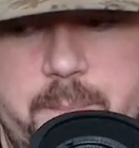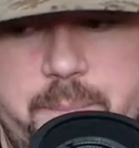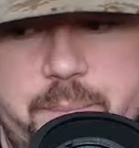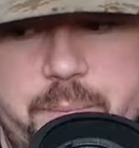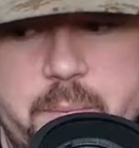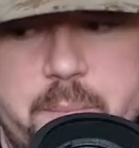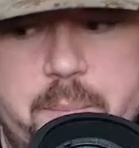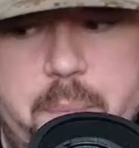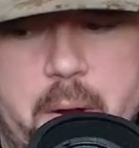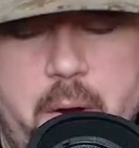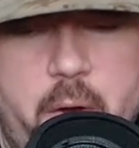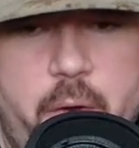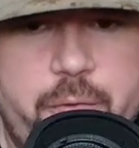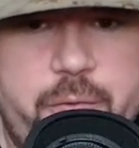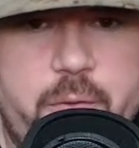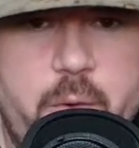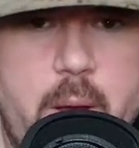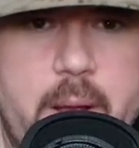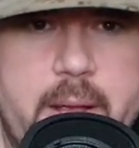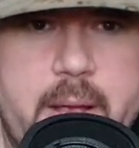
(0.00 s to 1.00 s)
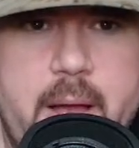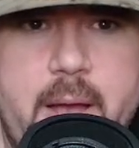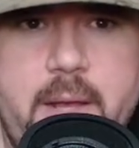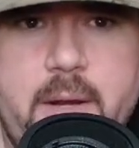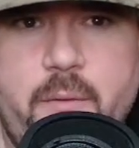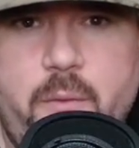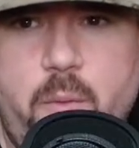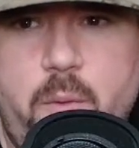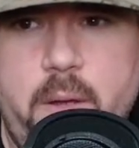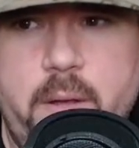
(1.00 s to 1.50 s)
But also, I kind
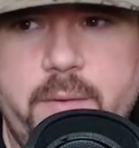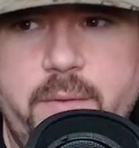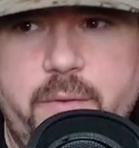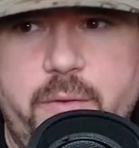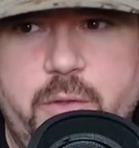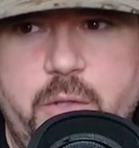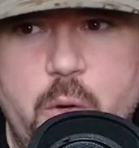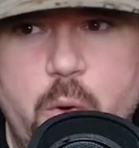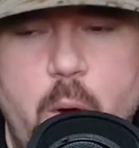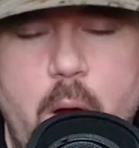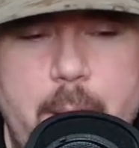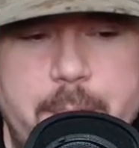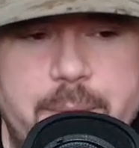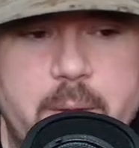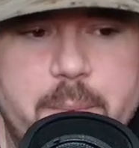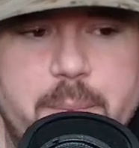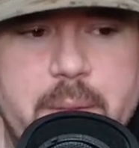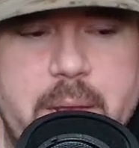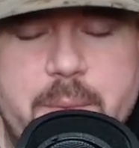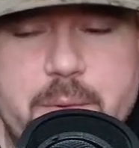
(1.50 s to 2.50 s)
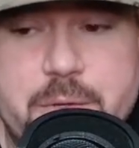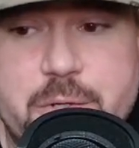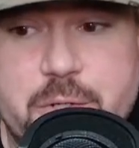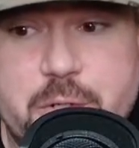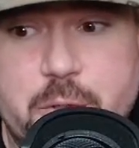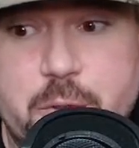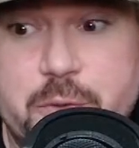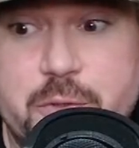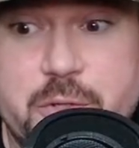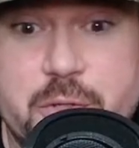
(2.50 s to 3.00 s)
of want Duop to play with
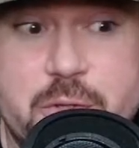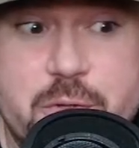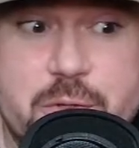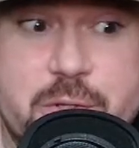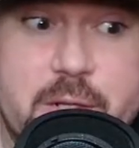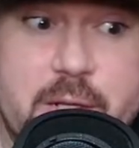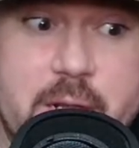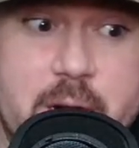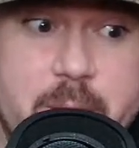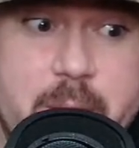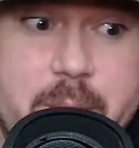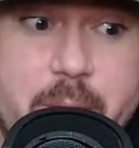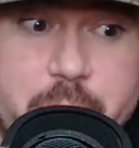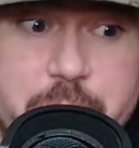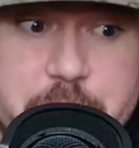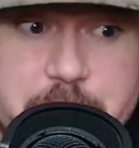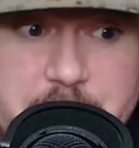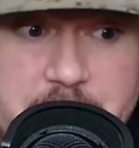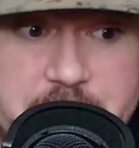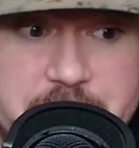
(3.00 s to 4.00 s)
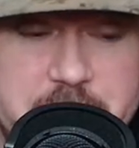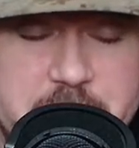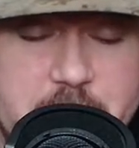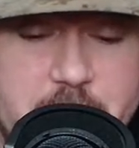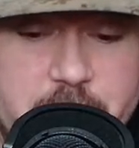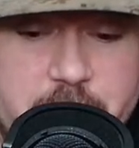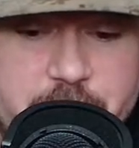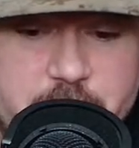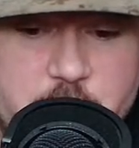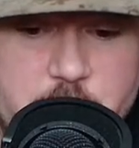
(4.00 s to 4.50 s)
Scoot so there's a little bit more spacing
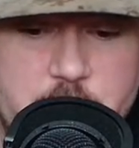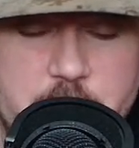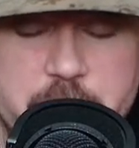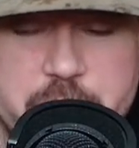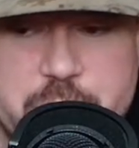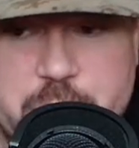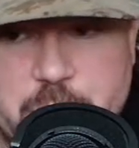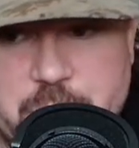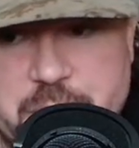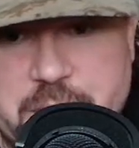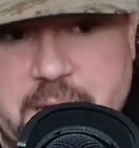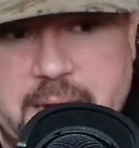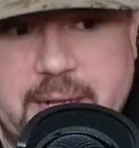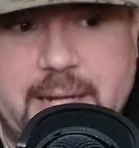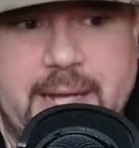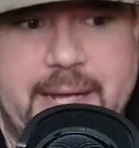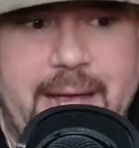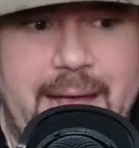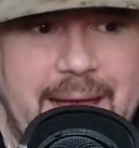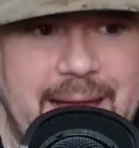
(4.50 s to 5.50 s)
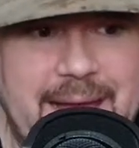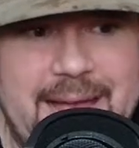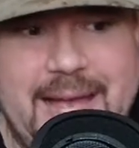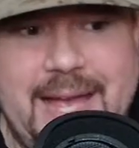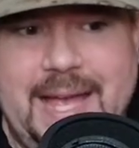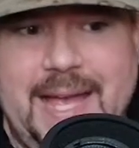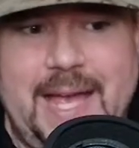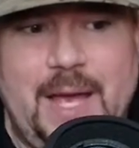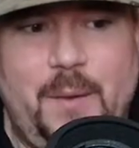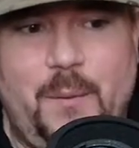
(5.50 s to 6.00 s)
on the floor. So it's kind of like,
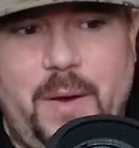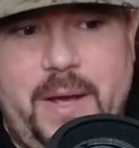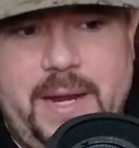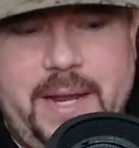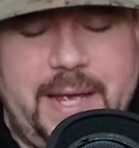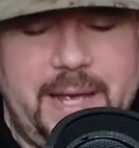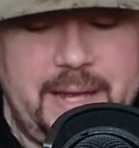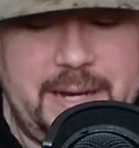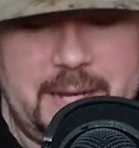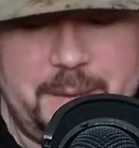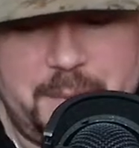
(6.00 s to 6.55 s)
one hand up,